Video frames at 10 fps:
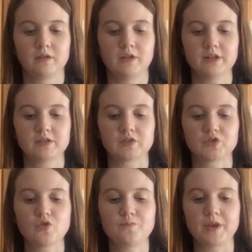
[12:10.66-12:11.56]
Lots of
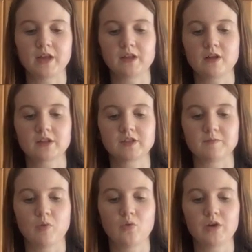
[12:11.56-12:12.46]
scooping and lots of
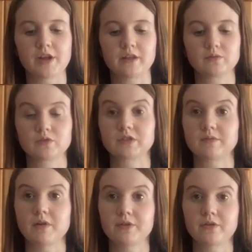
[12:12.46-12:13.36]
pouring. Those are
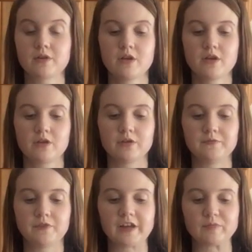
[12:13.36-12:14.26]
some other good
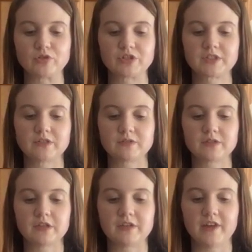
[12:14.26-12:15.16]
fine motor skills
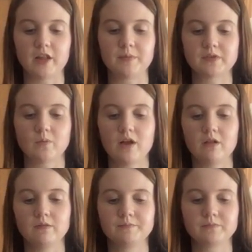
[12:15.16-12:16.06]
to develop as well
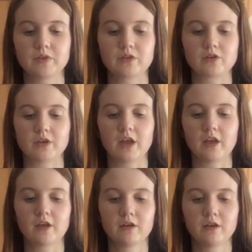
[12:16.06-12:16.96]
with cooking.